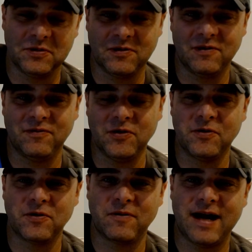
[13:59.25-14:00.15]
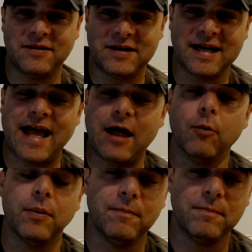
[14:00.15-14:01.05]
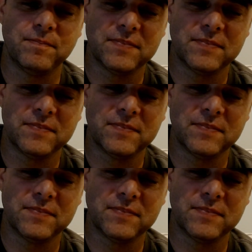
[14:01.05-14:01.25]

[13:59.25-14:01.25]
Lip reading: They're all floating around, and you got to help them